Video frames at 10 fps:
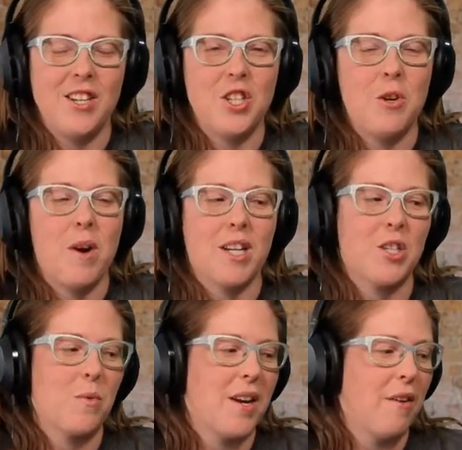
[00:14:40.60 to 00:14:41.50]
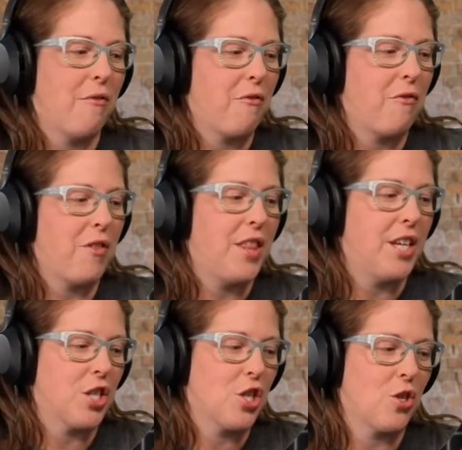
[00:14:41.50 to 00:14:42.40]
She watched one of the
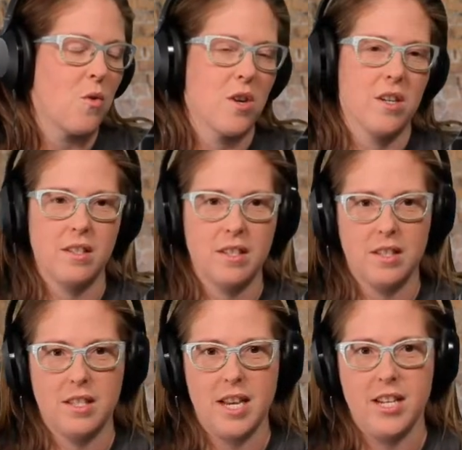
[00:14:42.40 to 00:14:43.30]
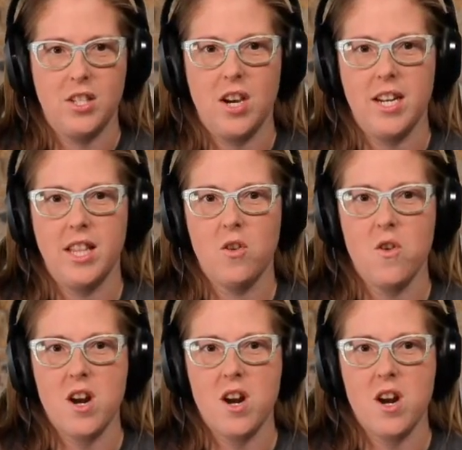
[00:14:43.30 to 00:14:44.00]
shorts and saw it in the corner.